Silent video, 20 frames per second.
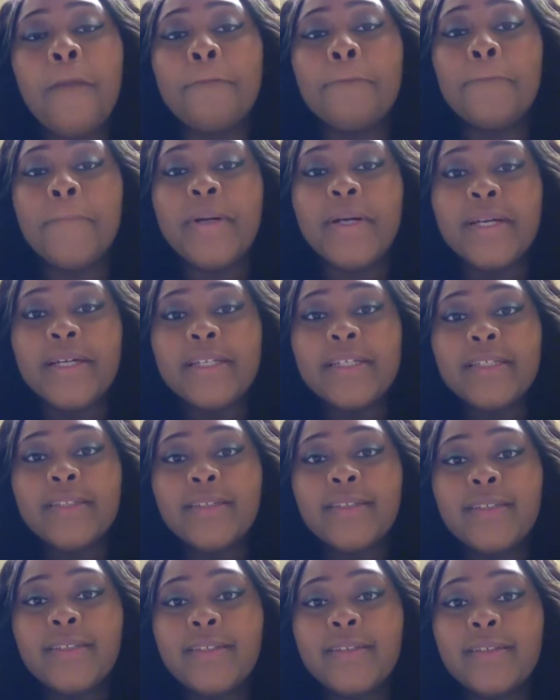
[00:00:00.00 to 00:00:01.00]
But
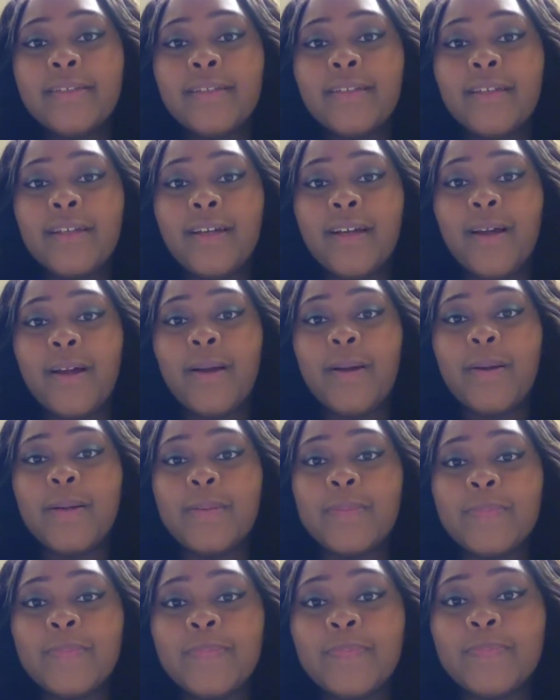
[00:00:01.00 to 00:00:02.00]
um,
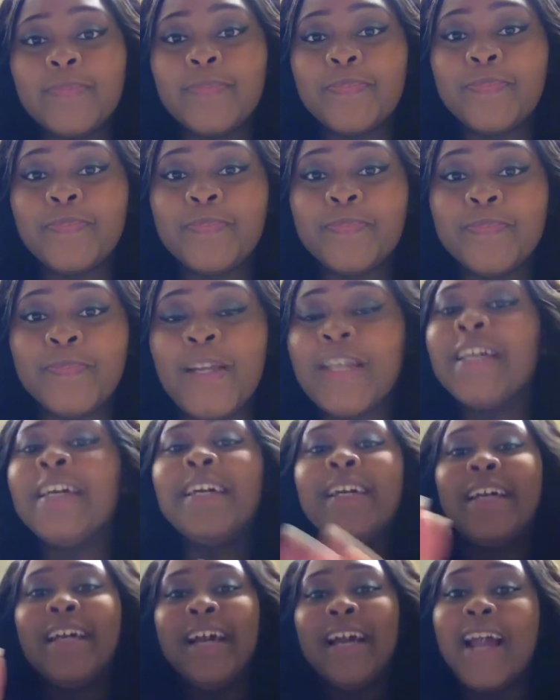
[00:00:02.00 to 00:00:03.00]

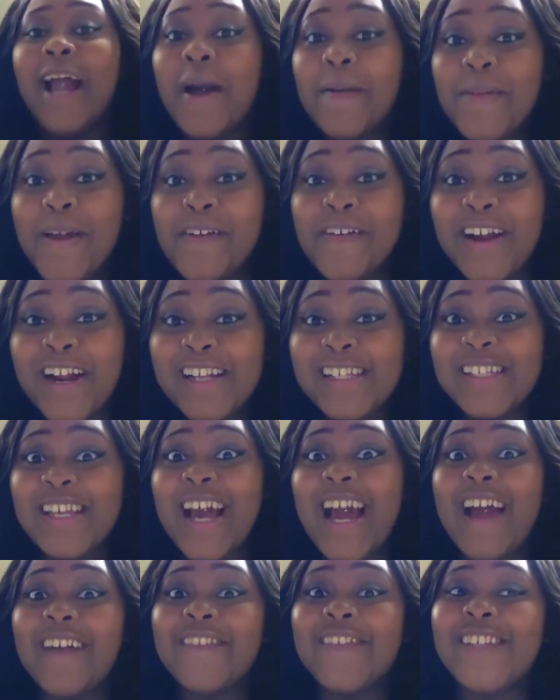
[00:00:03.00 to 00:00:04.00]
I'm at work, so
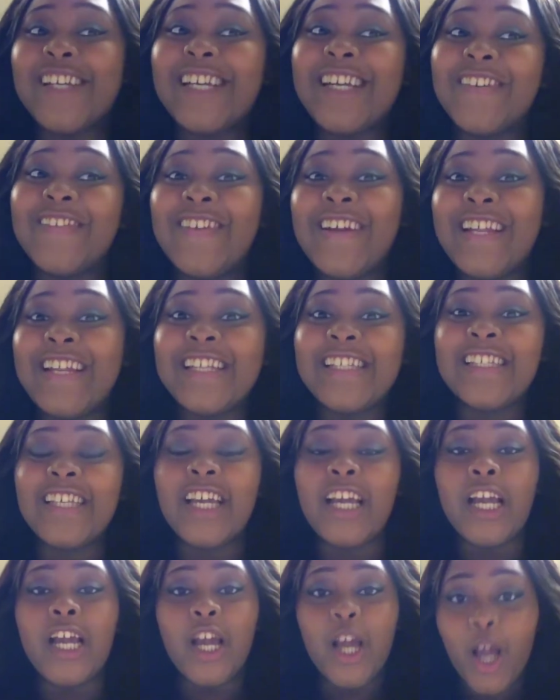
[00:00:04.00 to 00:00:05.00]
I have to get ready
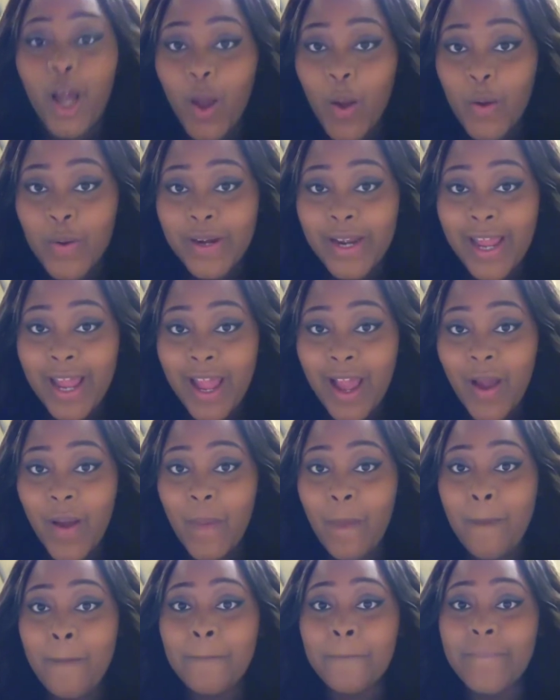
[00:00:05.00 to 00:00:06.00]
to go
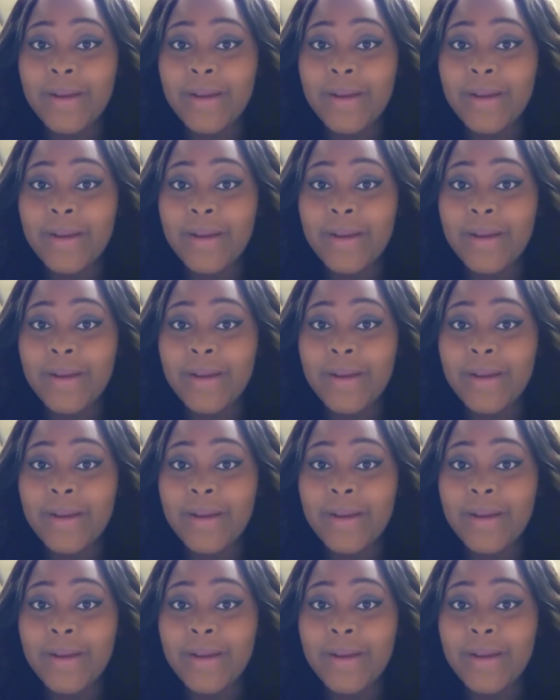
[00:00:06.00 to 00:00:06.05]
now.